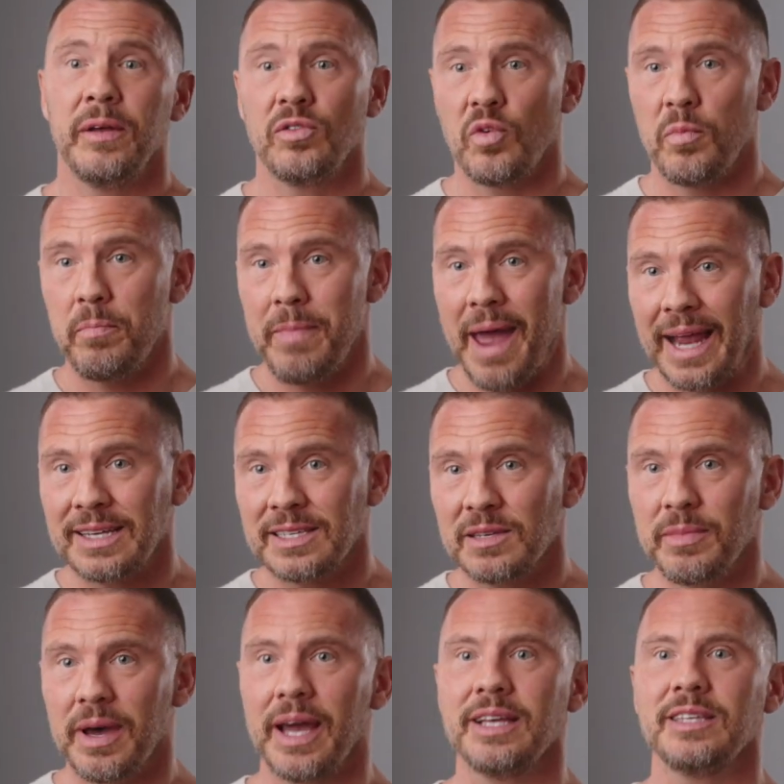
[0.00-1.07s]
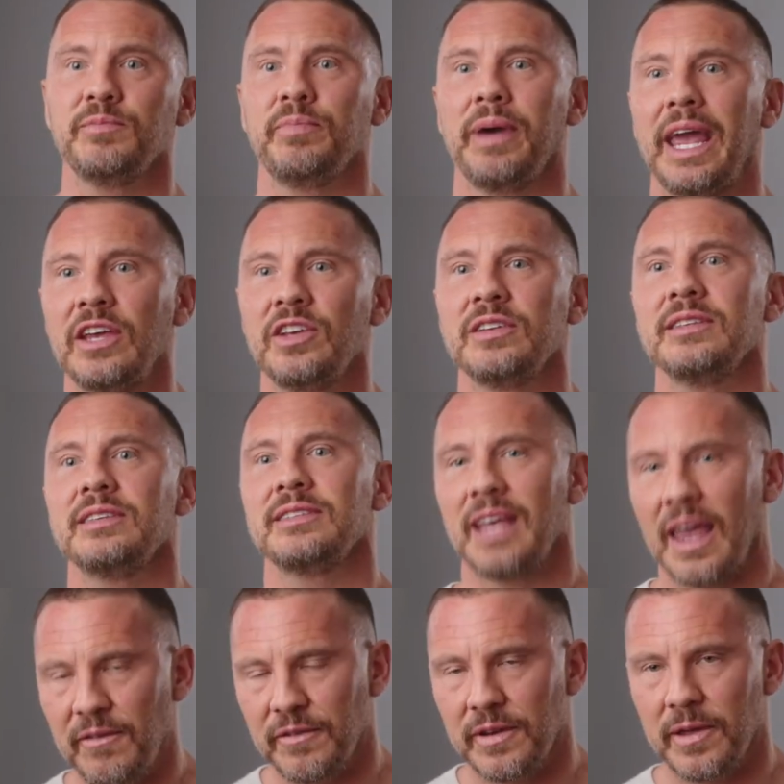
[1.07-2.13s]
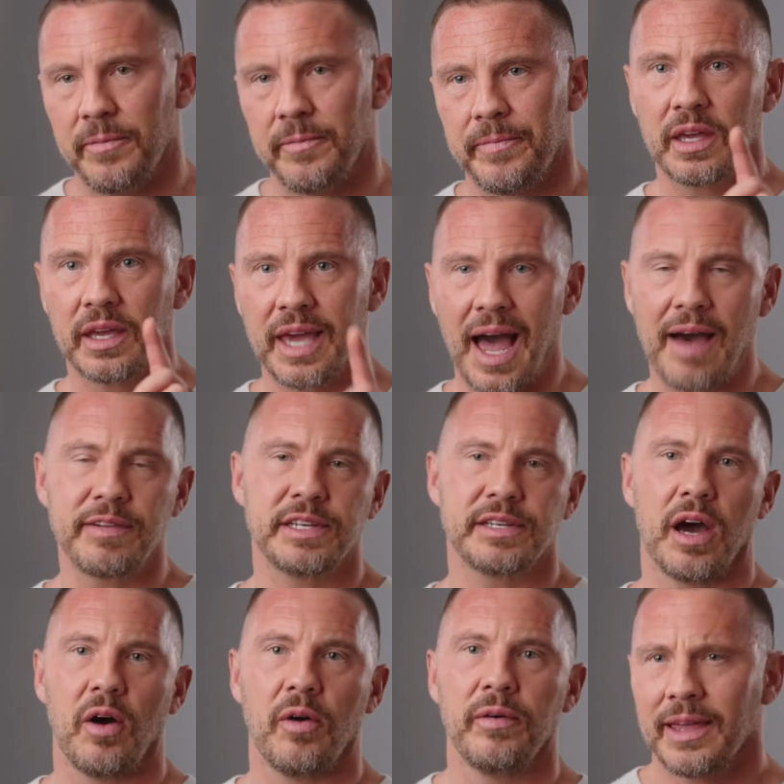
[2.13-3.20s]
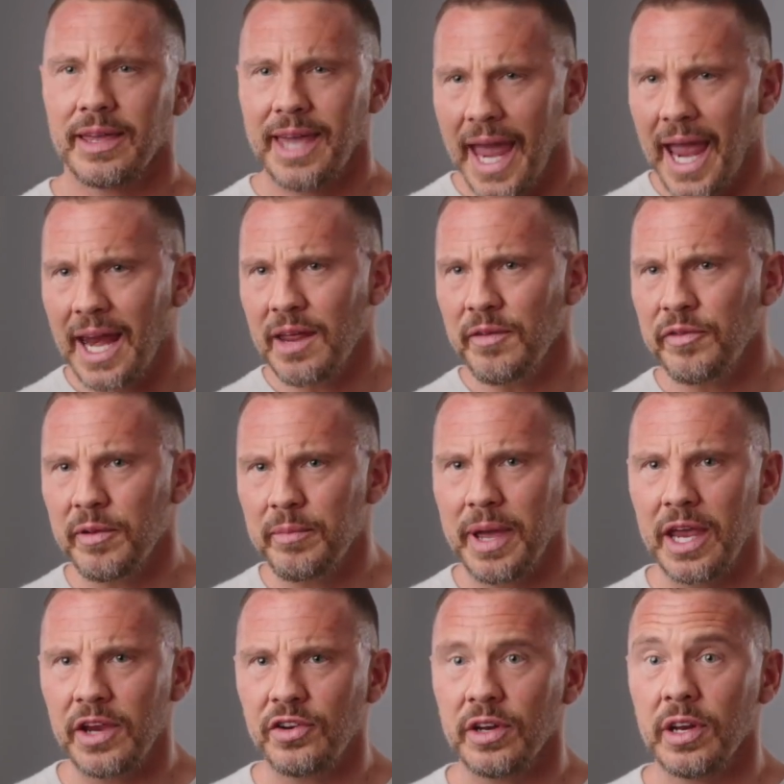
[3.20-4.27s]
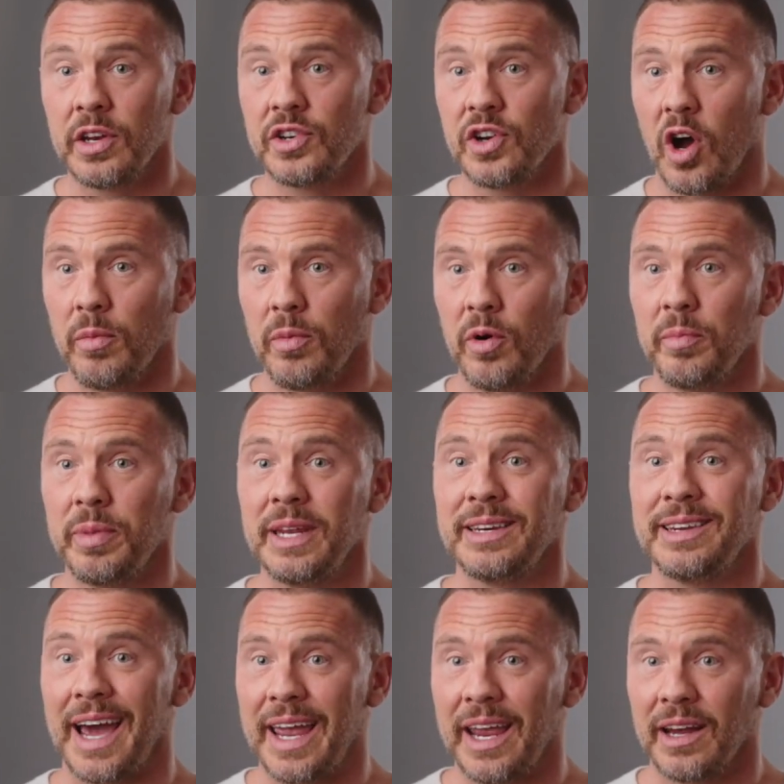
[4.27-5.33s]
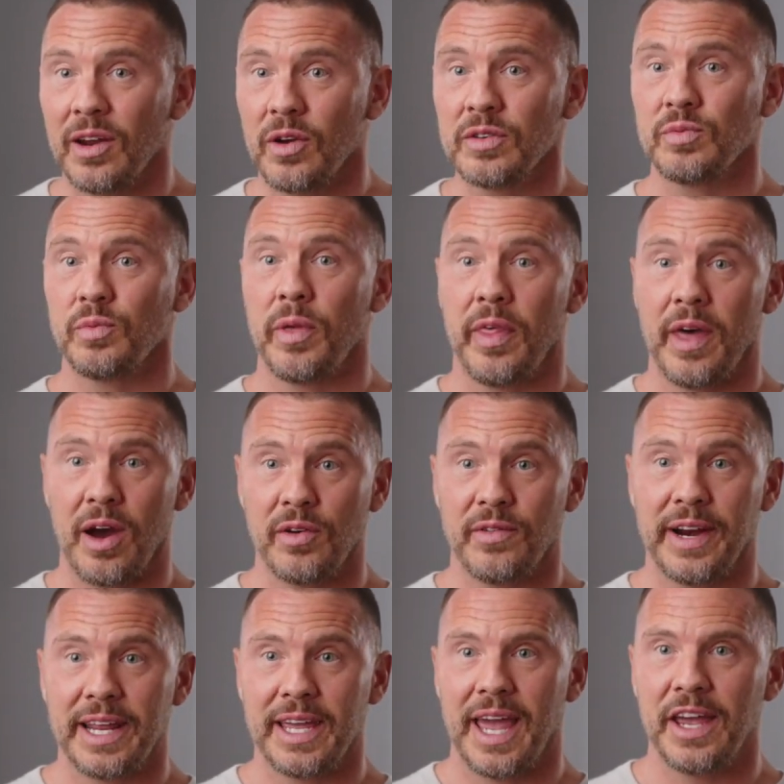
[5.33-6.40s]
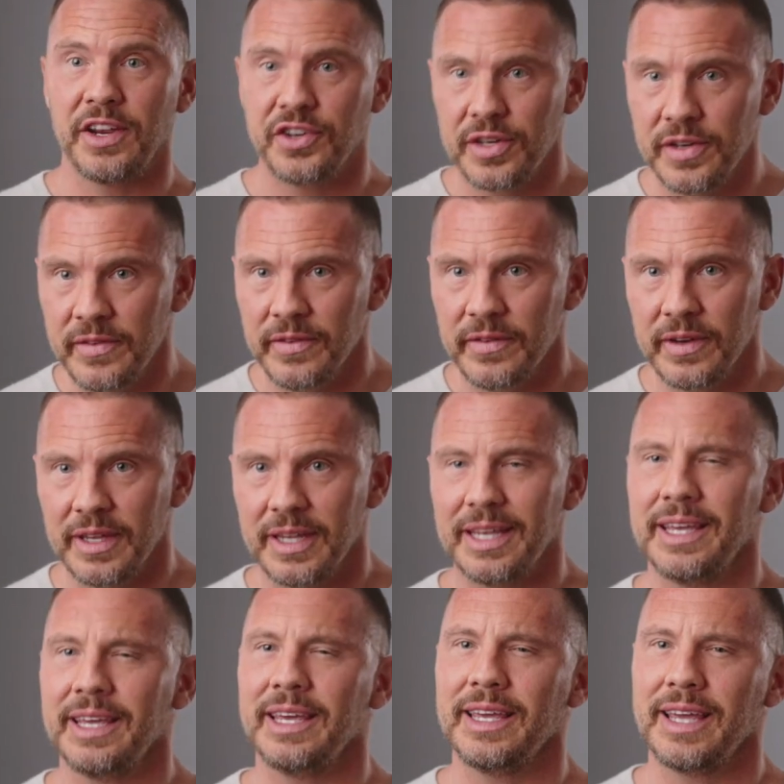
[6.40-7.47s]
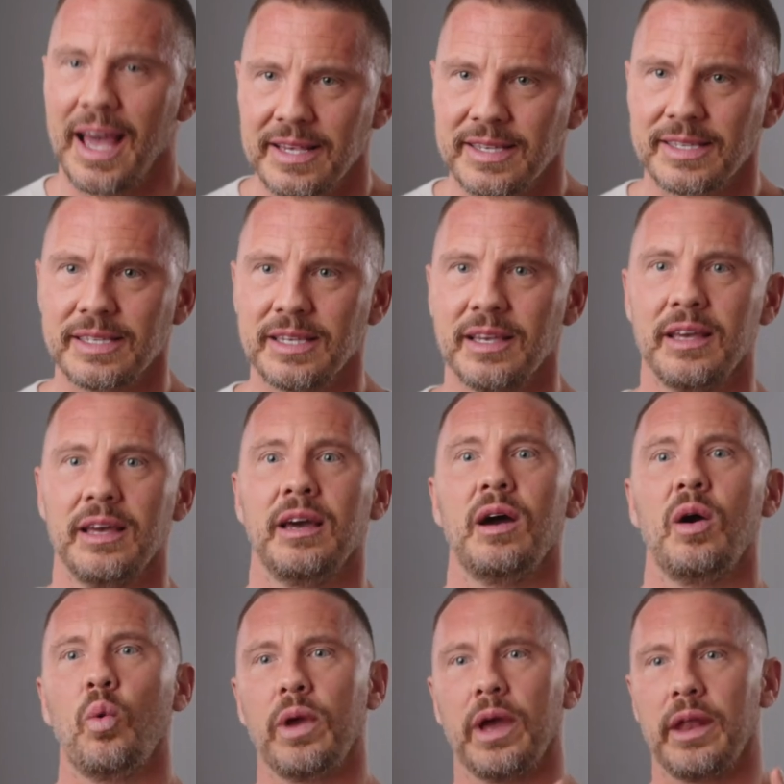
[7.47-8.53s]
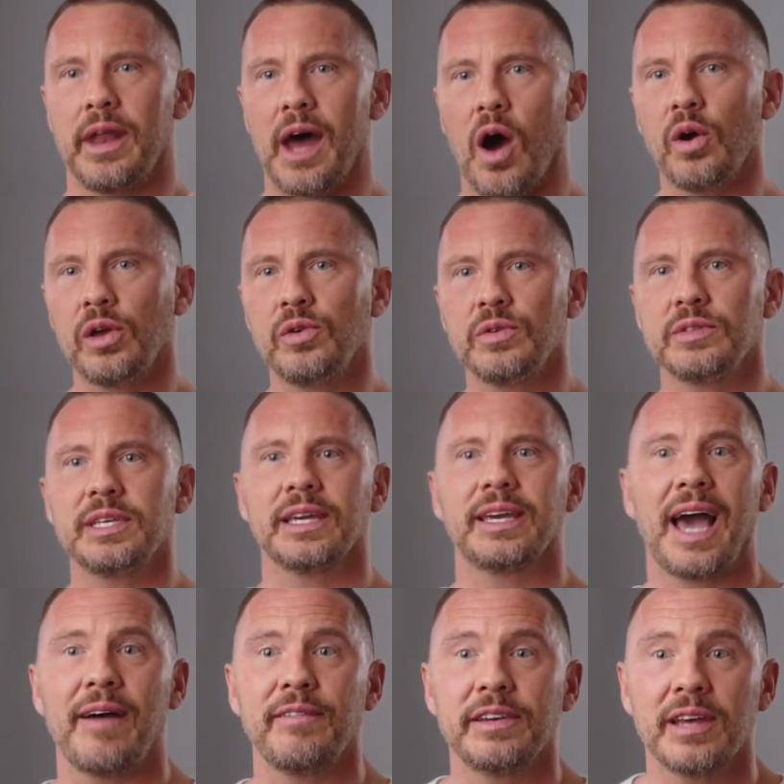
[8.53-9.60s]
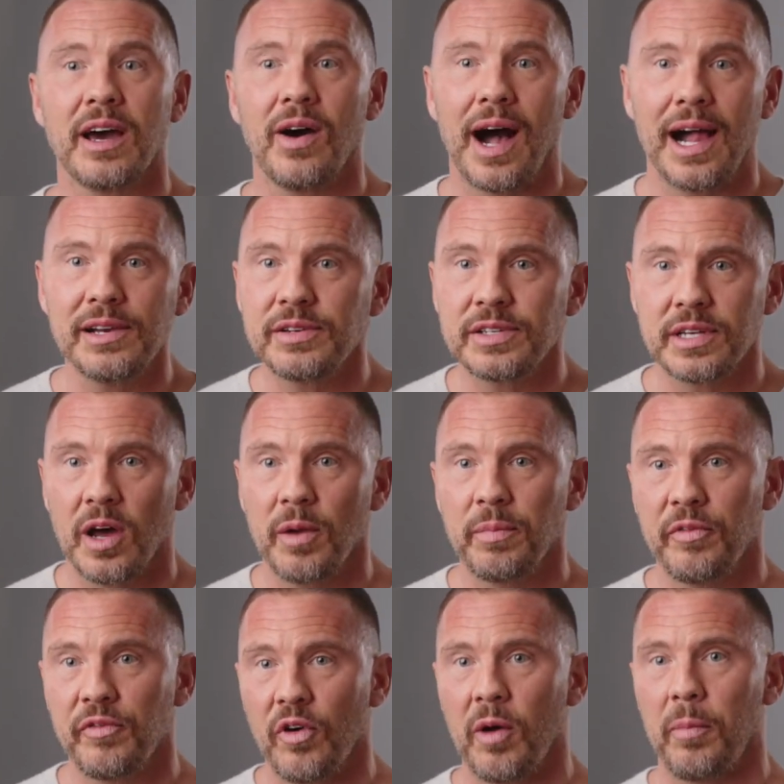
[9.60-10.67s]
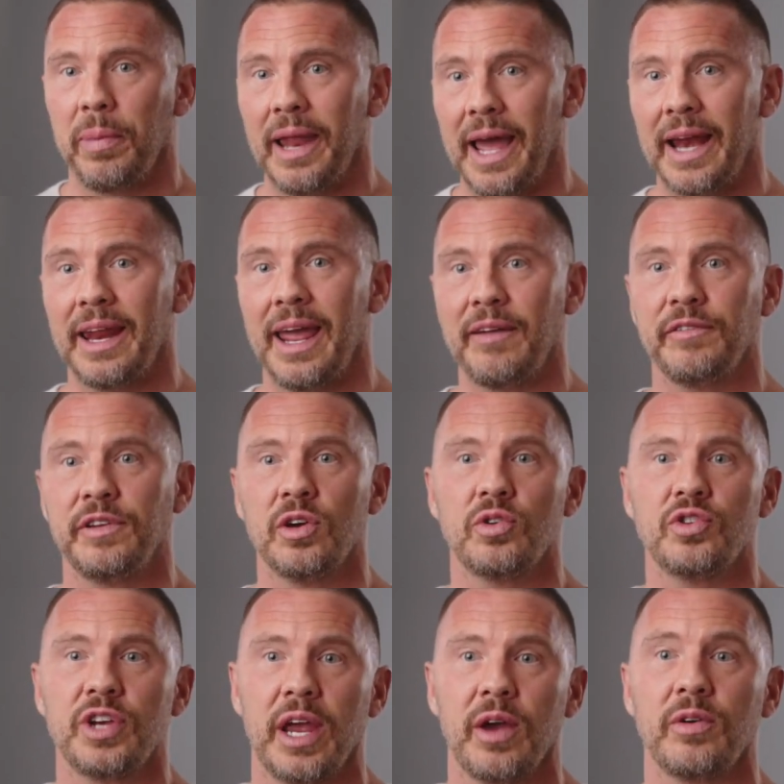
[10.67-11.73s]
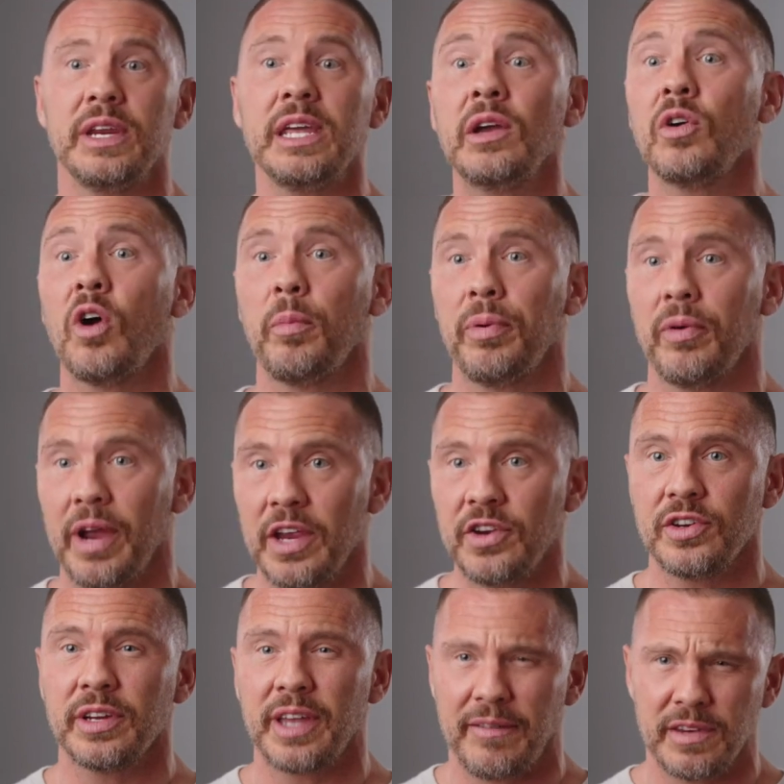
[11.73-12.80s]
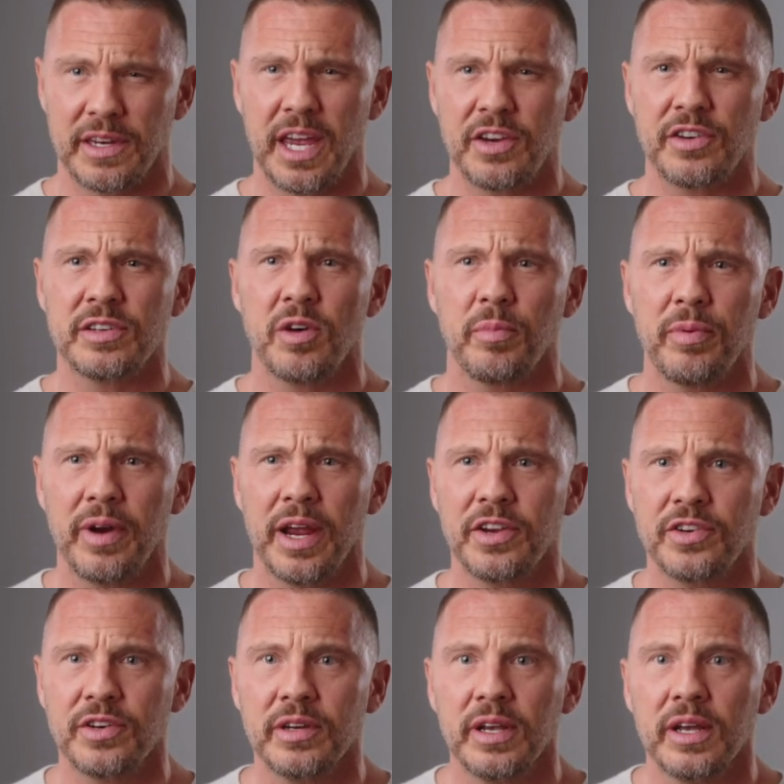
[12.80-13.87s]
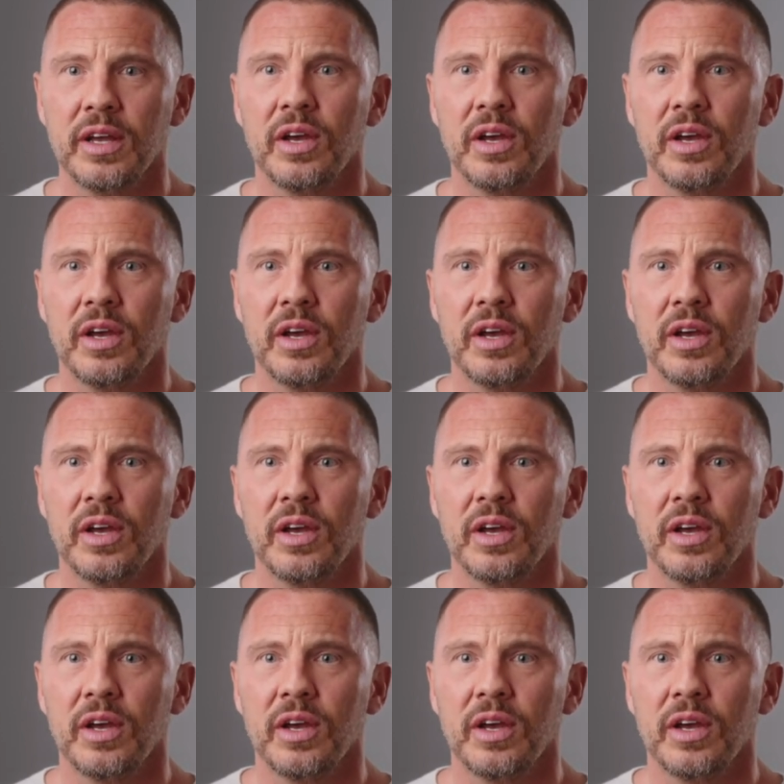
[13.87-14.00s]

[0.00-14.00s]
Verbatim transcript: to maximize patient safety. CaviTAU. Can inflammation in the jawbone be diagnosed without radiation? Yes, we are now using CaviTAU ultrasound before a planned FDOJ or NICO operation, cavitation operation,